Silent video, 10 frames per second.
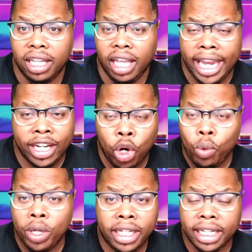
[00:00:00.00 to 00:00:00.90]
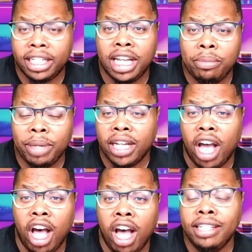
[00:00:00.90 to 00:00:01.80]
and no one can come and
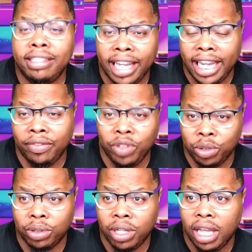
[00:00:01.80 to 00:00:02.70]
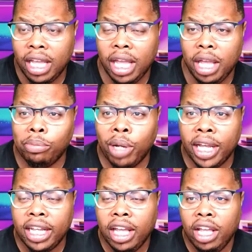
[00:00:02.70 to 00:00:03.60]
unsave you.
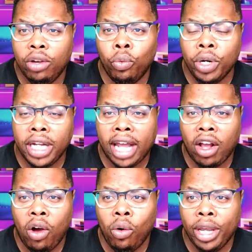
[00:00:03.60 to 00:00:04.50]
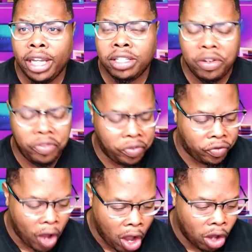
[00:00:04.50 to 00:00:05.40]
But we're not always
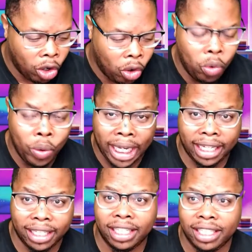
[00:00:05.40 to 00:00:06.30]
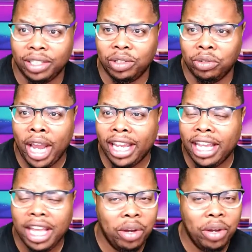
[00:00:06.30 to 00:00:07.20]
following, right?
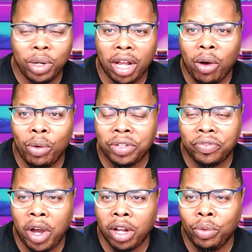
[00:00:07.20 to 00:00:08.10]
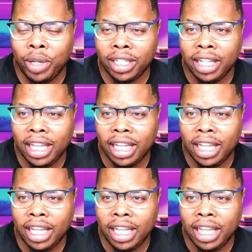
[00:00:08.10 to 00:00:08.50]
We're not always following